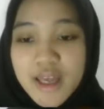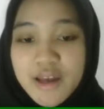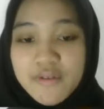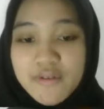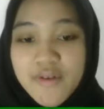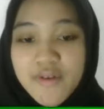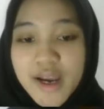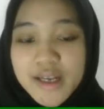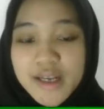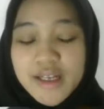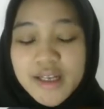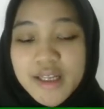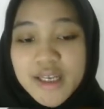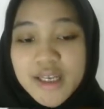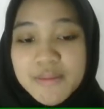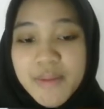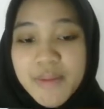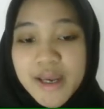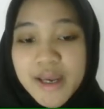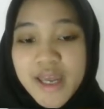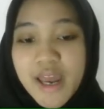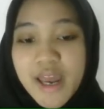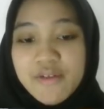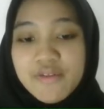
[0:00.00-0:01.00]
Finally,
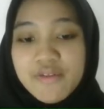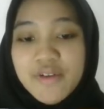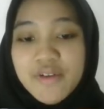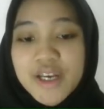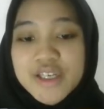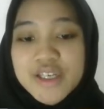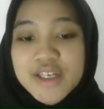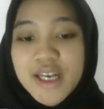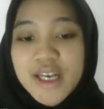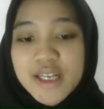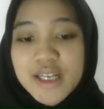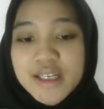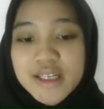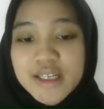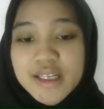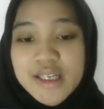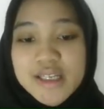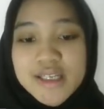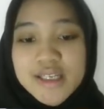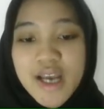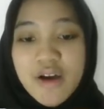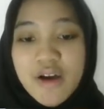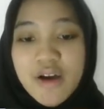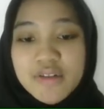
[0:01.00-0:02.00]
by averaging the
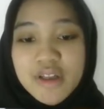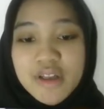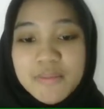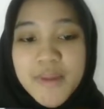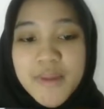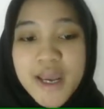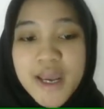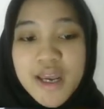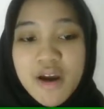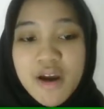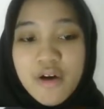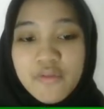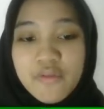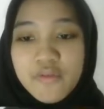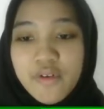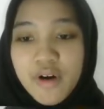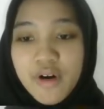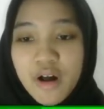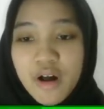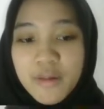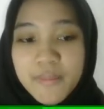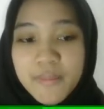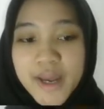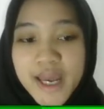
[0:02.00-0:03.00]
discounted payoff for
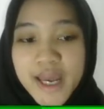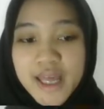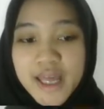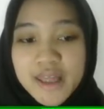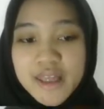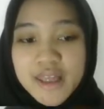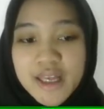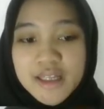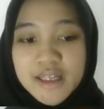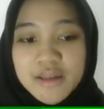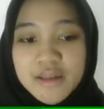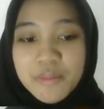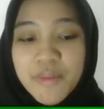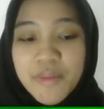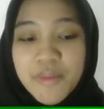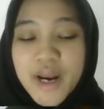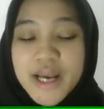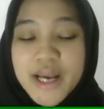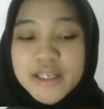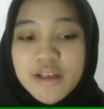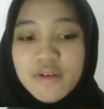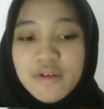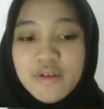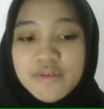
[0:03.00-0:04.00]
all paths, the
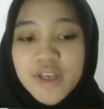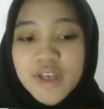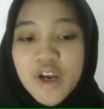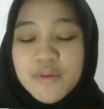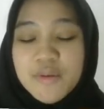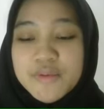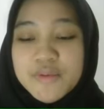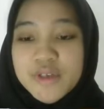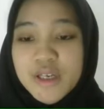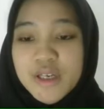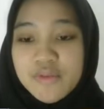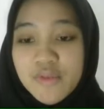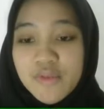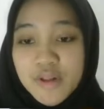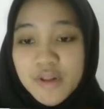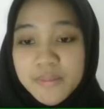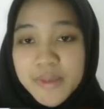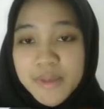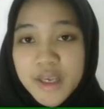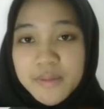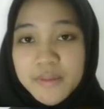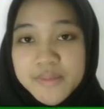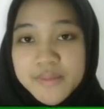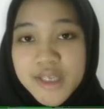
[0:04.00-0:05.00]
price of the option will
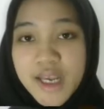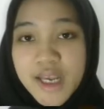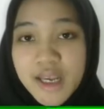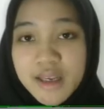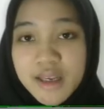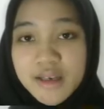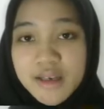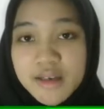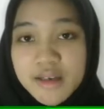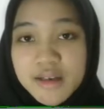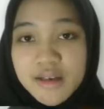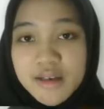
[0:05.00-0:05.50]
be obtained.